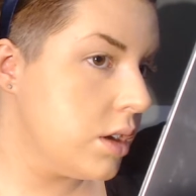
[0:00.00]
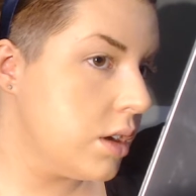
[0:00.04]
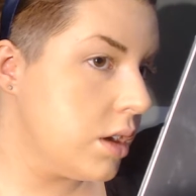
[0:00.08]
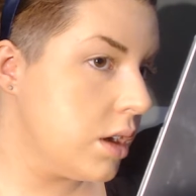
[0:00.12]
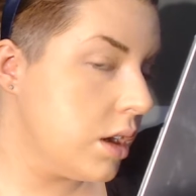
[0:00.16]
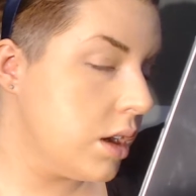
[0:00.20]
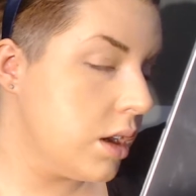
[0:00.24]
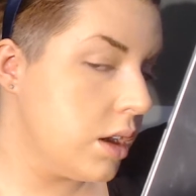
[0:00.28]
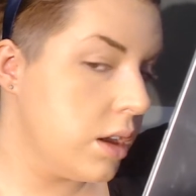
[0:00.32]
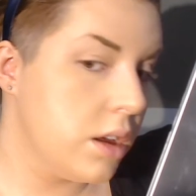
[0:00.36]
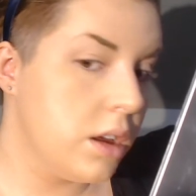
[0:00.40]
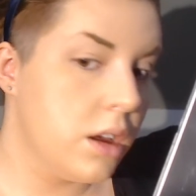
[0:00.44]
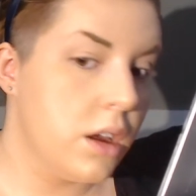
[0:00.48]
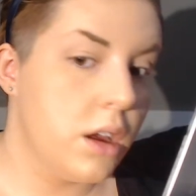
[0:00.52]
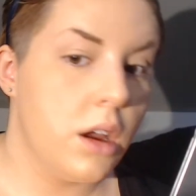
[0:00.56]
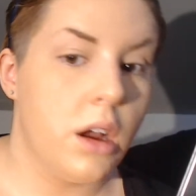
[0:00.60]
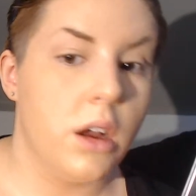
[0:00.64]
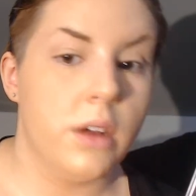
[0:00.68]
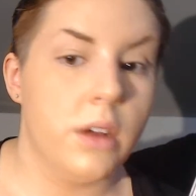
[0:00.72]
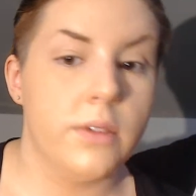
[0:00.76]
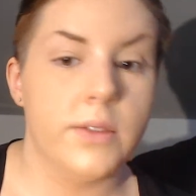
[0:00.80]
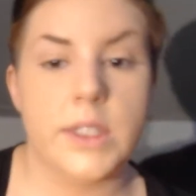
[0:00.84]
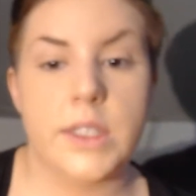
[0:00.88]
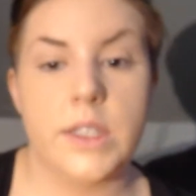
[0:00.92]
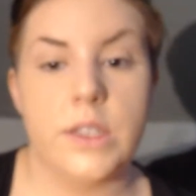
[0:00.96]

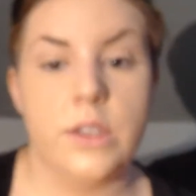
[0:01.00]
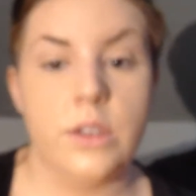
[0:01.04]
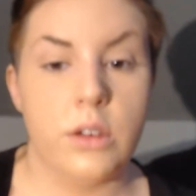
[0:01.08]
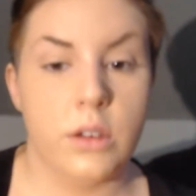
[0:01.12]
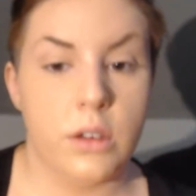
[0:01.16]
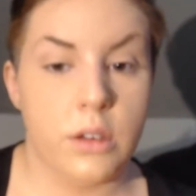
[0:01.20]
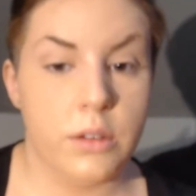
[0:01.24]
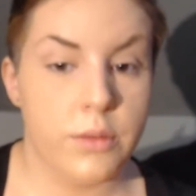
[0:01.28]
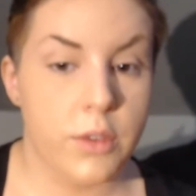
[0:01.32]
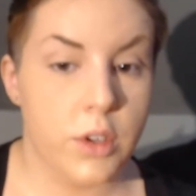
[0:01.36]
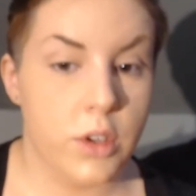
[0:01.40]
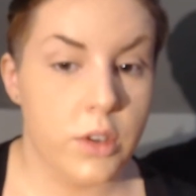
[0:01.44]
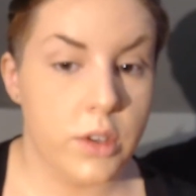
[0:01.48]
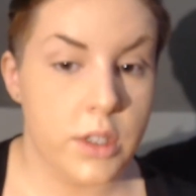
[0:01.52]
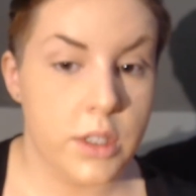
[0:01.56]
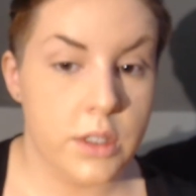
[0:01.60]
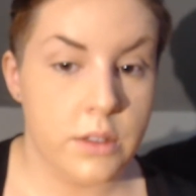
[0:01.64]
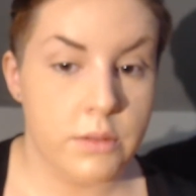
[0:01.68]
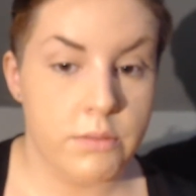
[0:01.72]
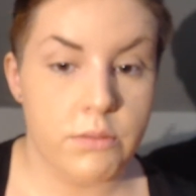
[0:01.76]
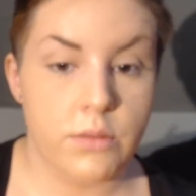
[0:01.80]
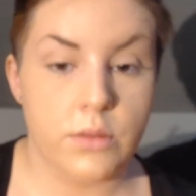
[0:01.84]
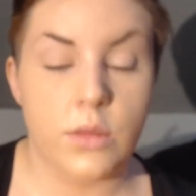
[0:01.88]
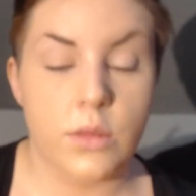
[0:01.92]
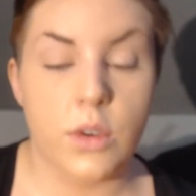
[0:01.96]
obviously you can
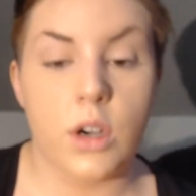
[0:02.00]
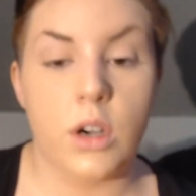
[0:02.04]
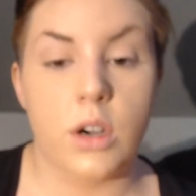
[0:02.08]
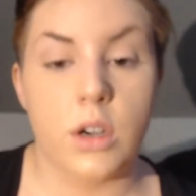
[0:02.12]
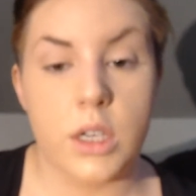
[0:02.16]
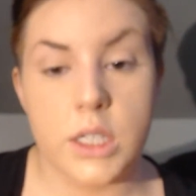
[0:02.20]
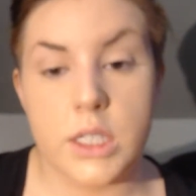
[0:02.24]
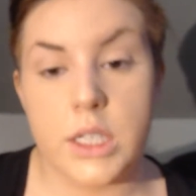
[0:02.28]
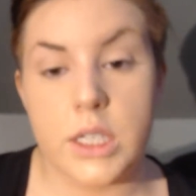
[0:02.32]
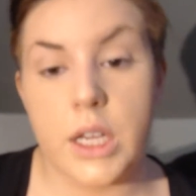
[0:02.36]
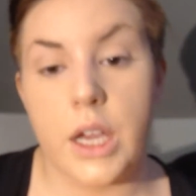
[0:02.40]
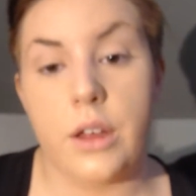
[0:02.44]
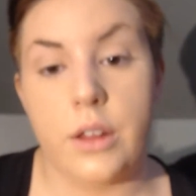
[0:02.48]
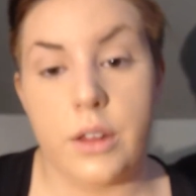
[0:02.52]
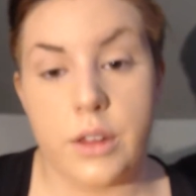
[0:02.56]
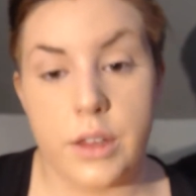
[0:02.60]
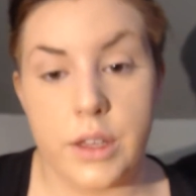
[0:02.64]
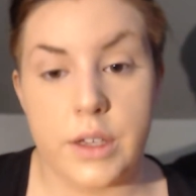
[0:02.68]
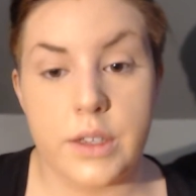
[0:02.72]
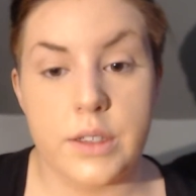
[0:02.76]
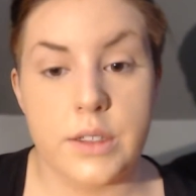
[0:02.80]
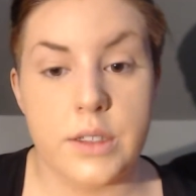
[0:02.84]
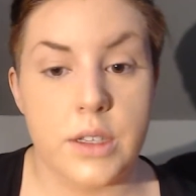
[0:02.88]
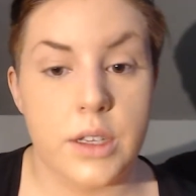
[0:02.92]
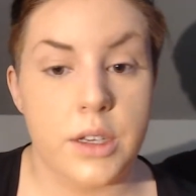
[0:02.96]
already tell this.